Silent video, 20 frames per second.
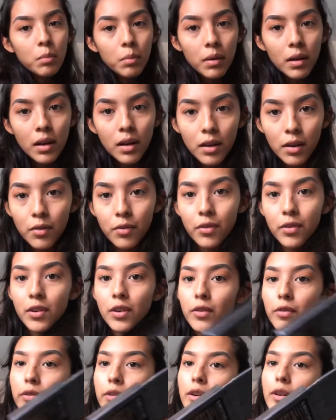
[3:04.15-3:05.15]
but for
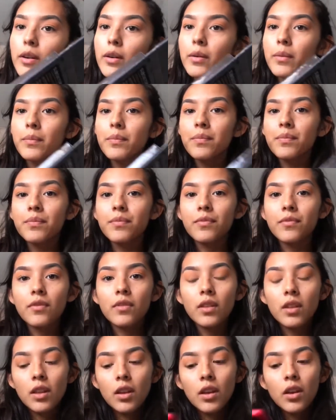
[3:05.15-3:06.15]
real, for real.
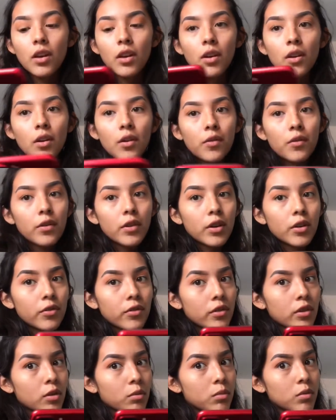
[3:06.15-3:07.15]
For real,
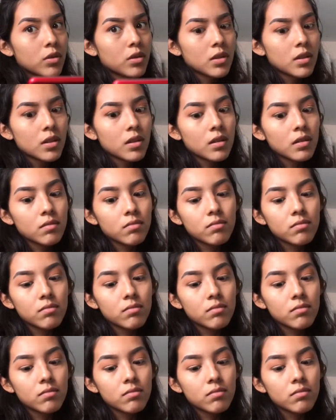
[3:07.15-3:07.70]
for real music.